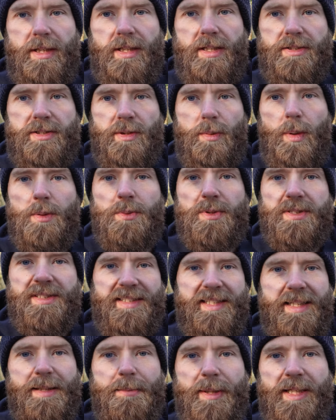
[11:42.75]
So I was
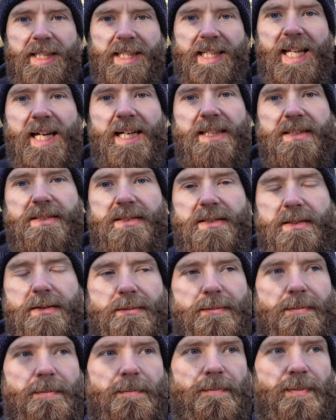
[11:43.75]
sleeping less.
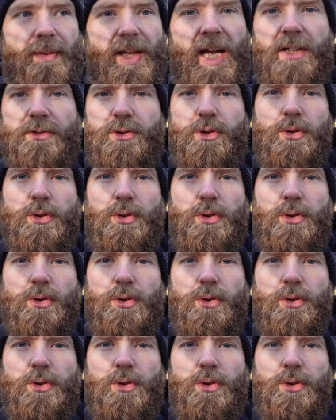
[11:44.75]
And